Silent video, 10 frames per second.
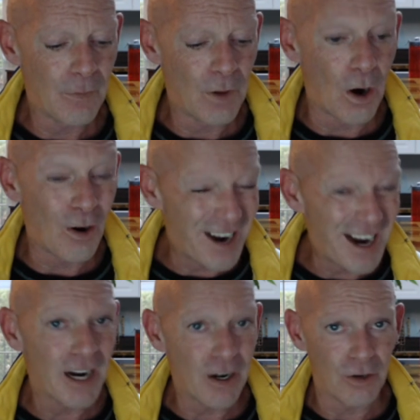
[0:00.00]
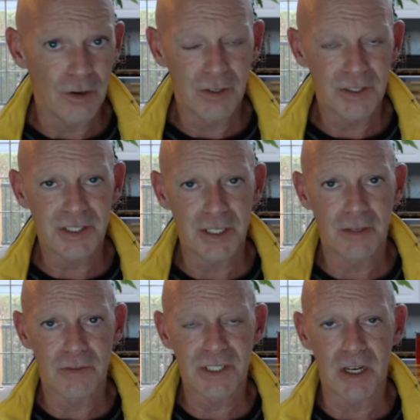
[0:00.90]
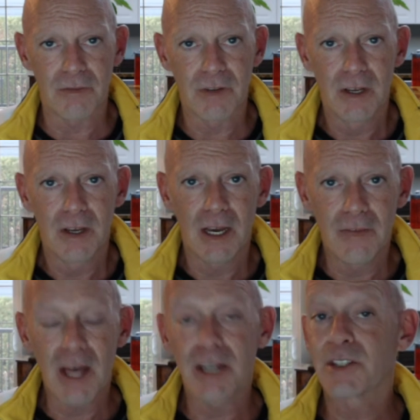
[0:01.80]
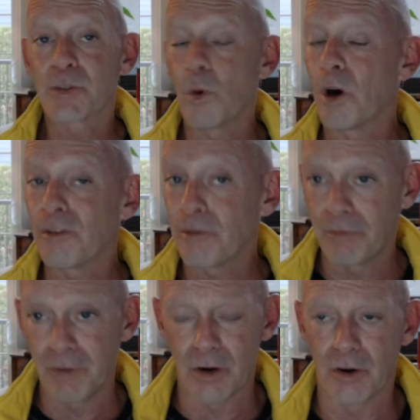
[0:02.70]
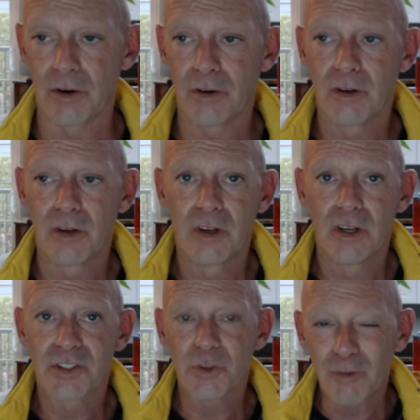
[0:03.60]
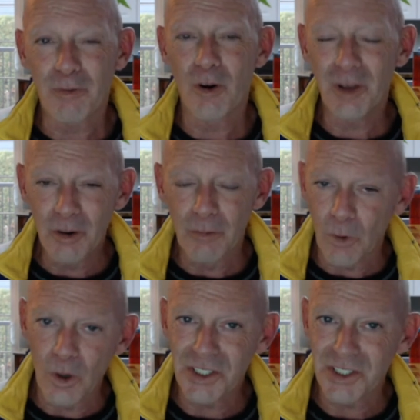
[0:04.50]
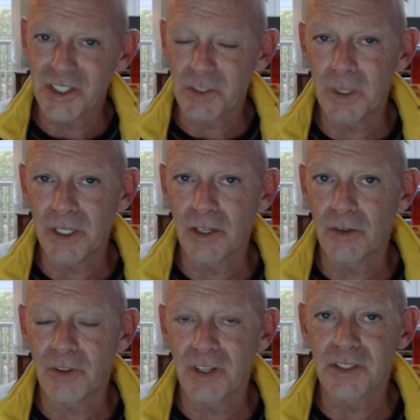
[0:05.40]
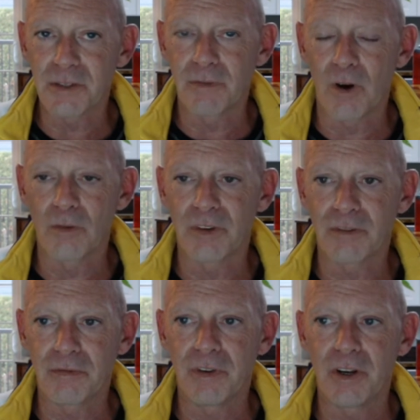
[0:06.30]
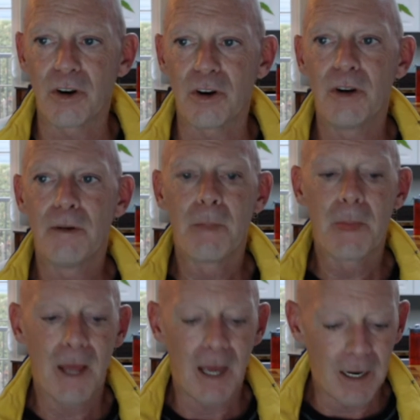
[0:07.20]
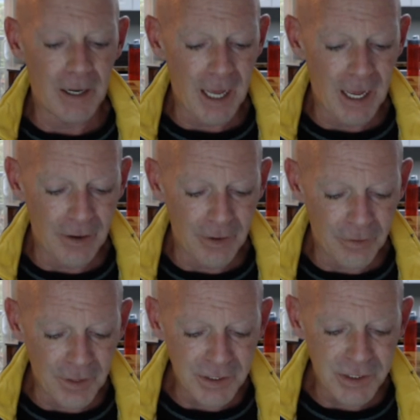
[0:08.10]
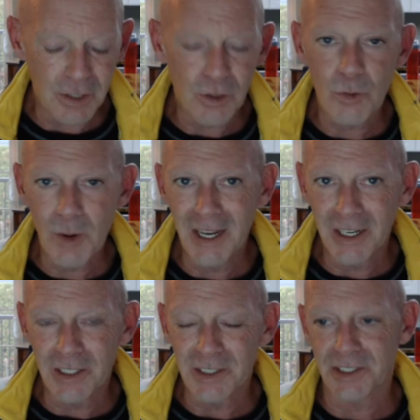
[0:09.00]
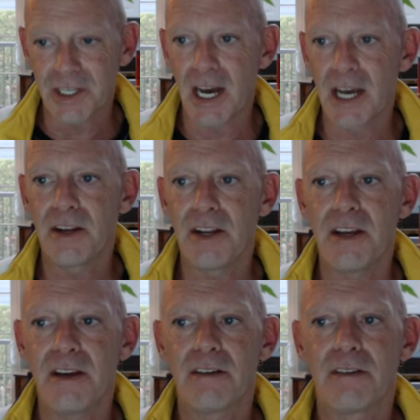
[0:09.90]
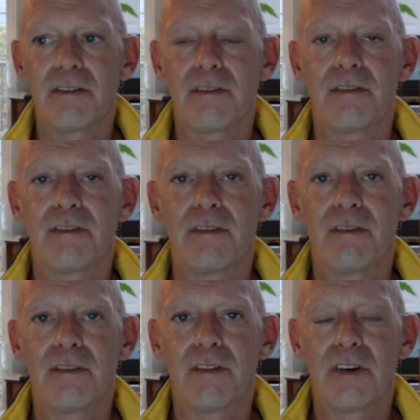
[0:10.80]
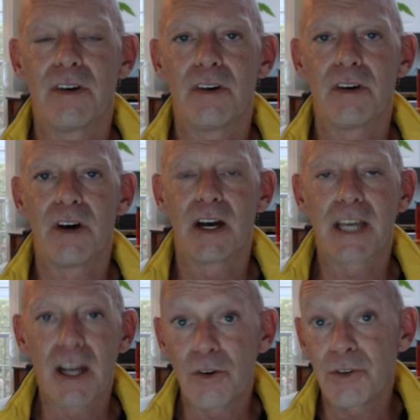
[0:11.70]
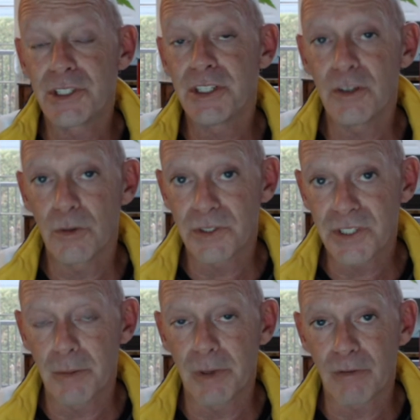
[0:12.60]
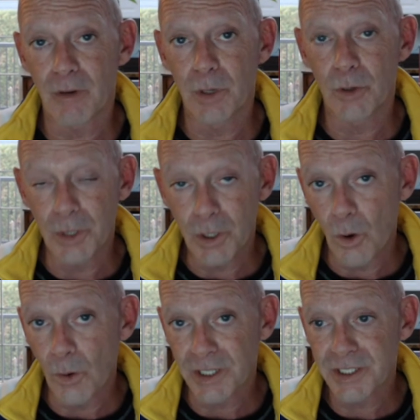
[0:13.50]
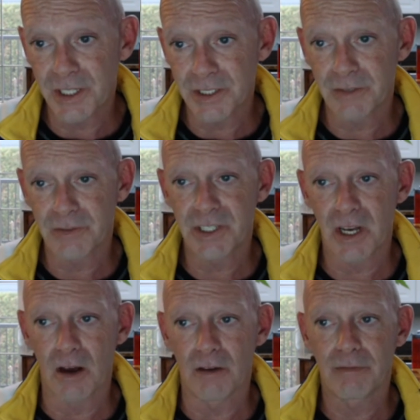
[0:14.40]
our higher state of self. And that is one, fear. So if our inner voice is speaking things involving fear, and things that create anxiety, I guarantee you it's coming from your egoic sense of self.